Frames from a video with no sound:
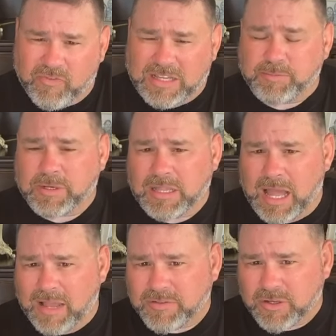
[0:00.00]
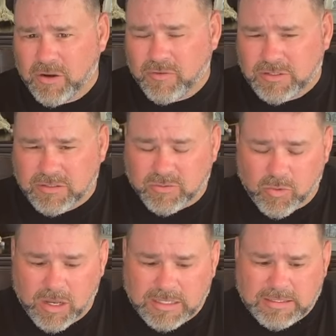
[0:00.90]
Facebook Live services
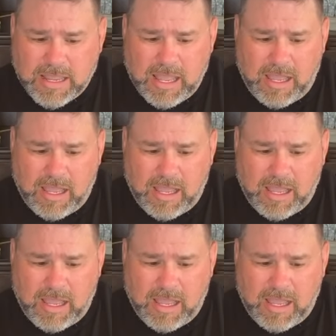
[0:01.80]
was,